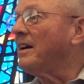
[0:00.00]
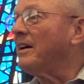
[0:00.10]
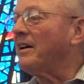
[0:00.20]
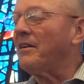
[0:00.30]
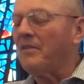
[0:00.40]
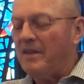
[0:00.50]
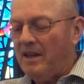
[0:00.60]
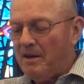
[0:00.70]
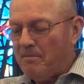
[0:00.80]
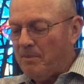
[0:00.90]

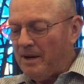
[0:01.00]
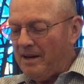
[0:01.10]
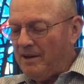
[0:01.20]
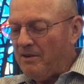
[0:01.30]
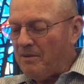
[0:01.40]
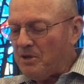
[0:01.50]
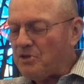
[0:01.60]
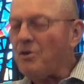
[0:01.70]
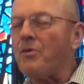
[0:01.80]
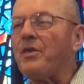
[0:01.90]
But, you know, I'm
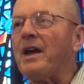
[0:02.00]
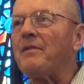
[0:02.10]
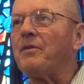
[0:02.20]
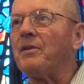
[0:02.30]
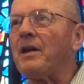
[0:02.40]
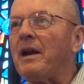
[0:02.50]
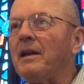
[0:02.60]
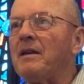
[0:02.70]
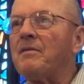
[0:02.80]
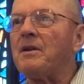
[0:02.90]
just so thankful that I
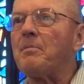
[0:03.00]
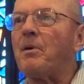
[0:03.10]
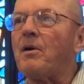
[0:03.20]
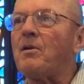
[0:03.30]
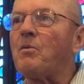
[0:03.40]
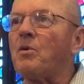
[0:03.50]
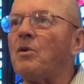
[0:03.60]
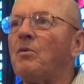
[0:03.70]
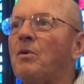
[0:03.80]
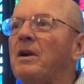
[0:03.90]
live in a part of the
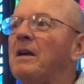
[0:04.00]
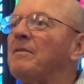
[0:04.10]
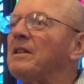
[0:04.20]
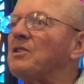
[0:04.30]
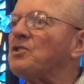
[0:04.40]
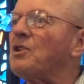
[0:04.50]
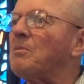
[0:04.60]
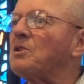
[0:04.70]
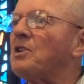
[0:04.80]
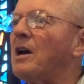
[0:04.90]
world where even the
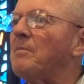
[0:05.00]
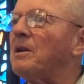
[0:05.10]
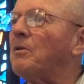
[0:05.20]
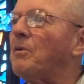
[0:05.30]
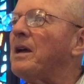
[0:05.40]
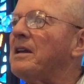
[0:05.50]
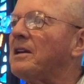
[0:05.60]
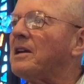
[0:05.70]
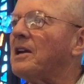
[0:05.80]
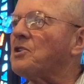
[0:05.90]
summertime, it'll rain
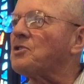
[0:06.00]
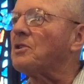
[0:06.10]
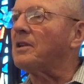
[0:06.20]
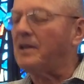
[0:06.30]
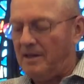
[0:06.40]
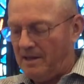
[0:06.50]
occasionally.